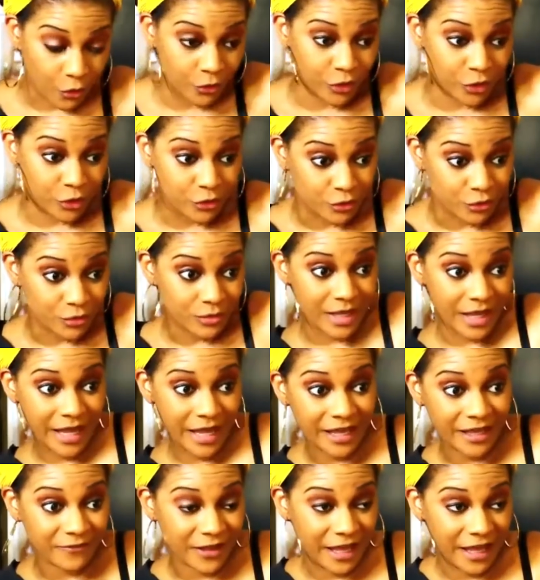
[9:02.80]
you
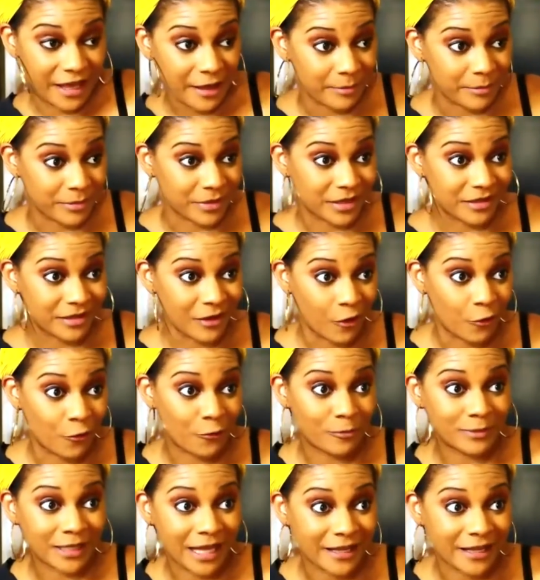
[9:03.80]
have a happy
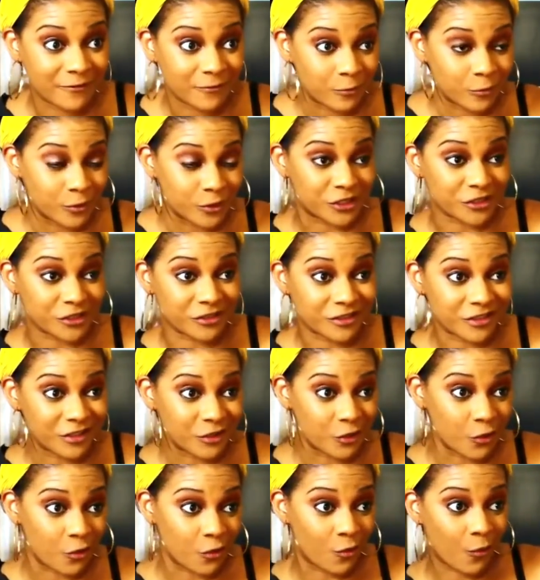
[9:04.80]
home life with your, you
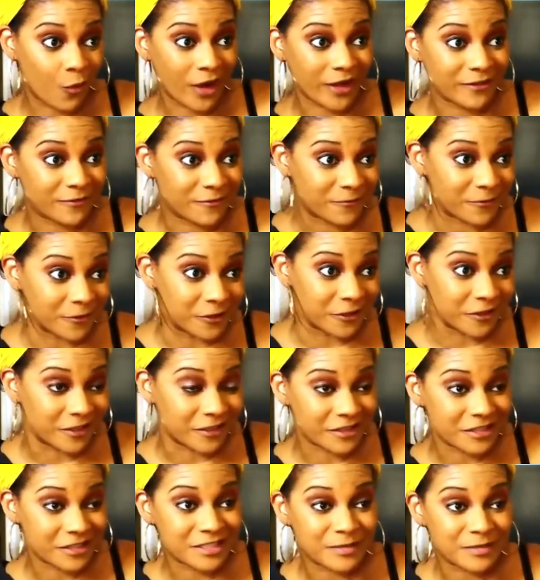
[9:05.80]
know, wife or your
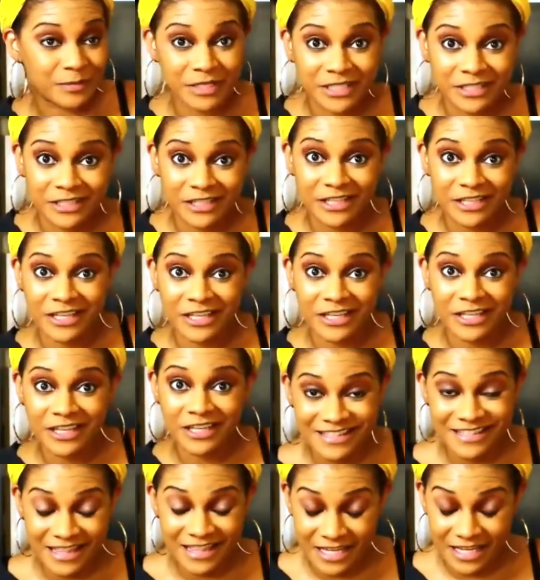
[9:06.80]
husband and your
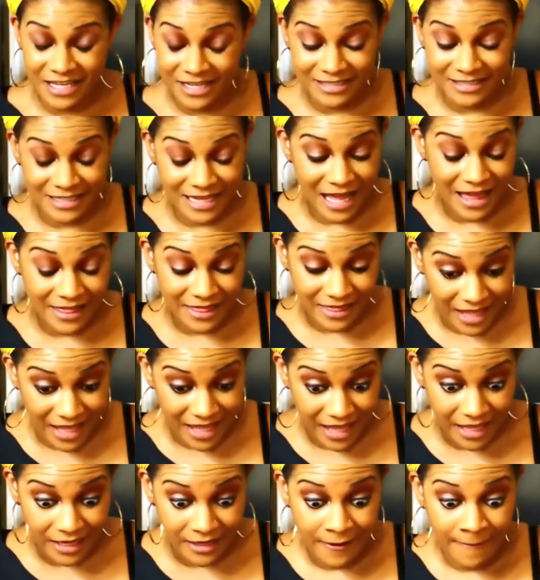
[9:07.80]
kids and things, not
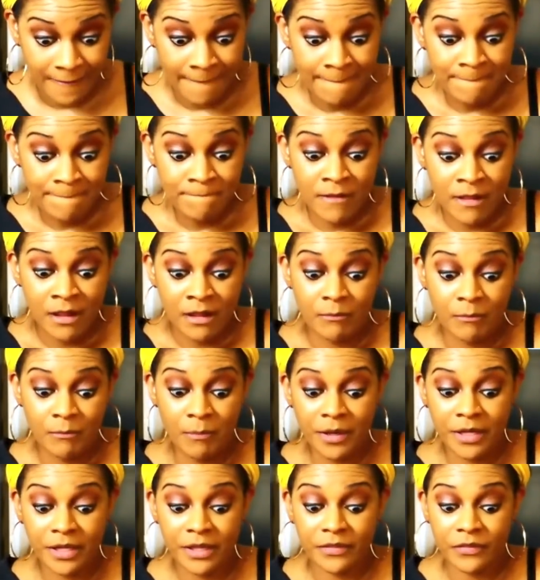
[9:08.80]
that.
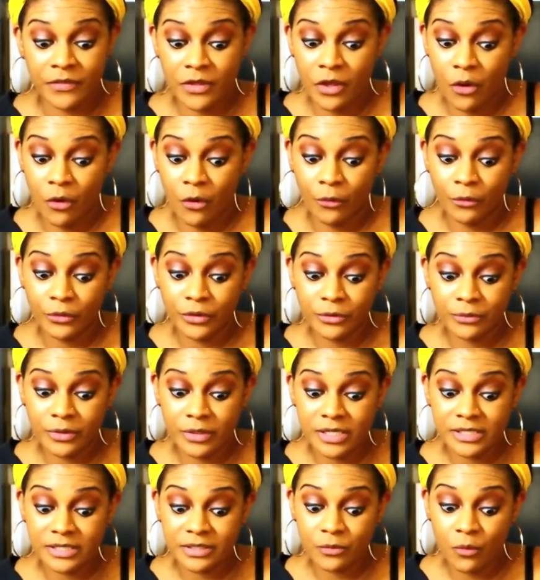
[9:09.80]
But the only
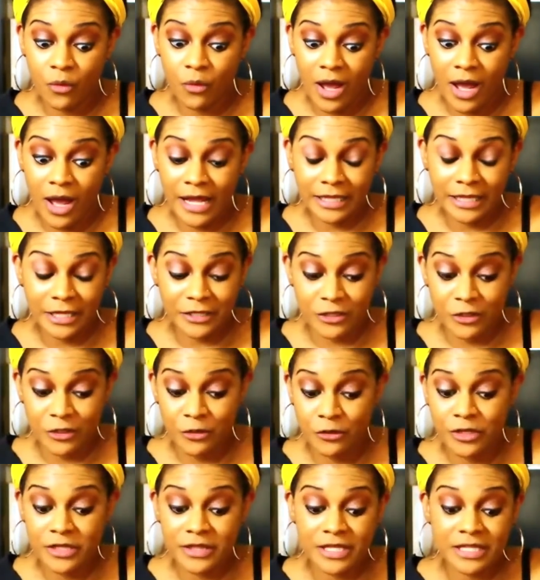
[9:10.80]
reason why, like the
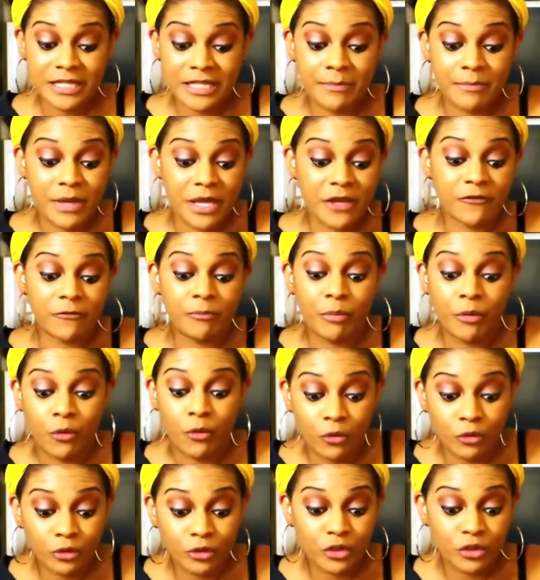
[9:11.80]
only thing that may have
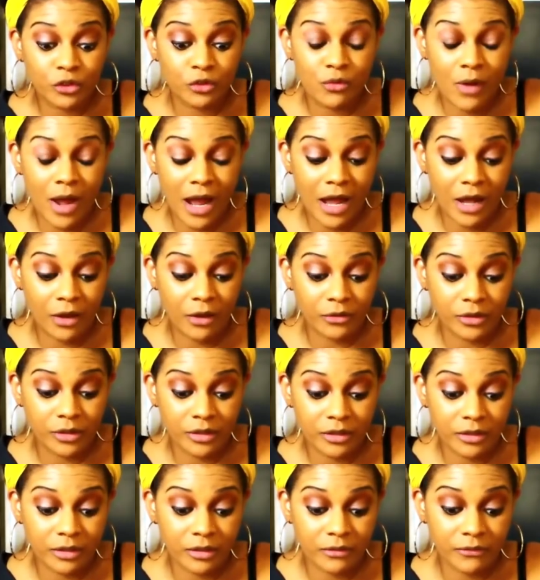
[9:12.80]
pulled you out
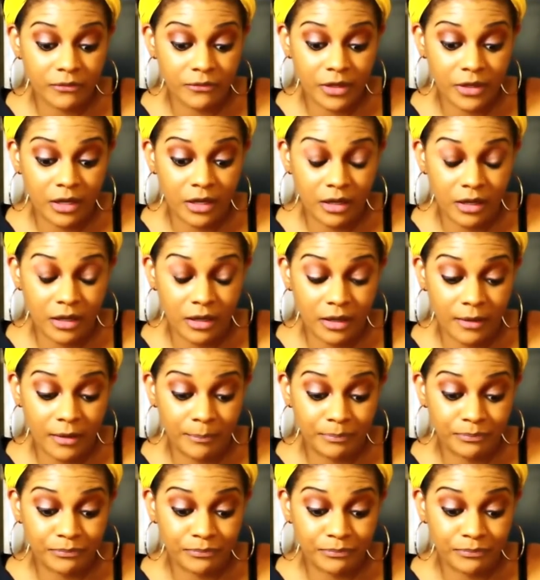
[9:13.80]
of, a